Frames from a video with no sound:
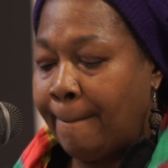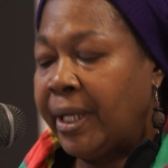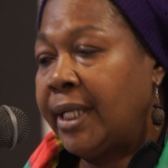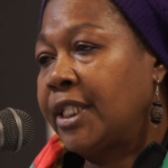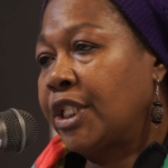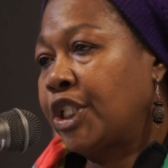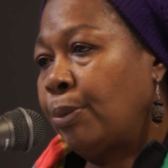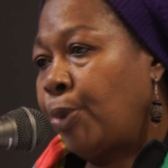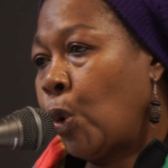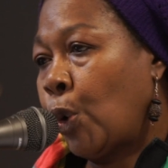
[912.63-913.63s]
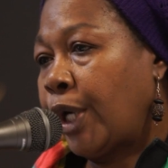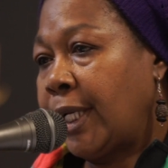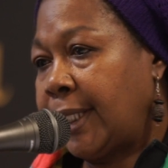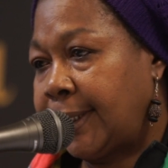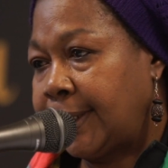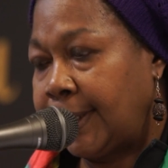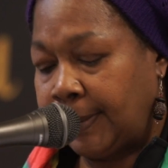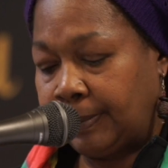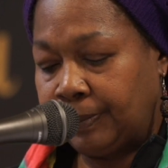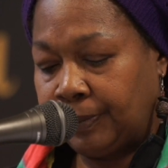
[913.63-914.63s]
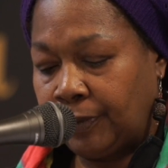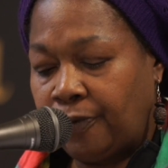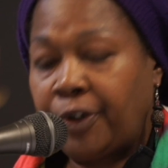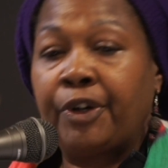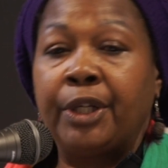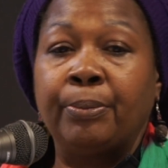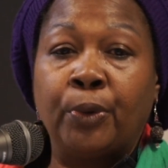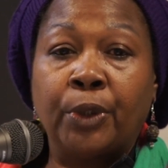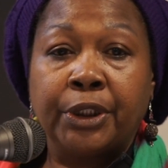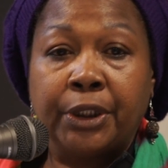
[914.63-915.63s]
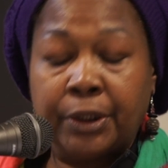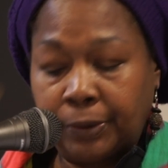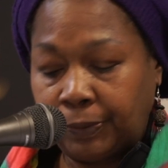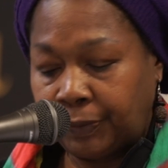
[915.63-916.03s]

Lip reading: but support us. Very important.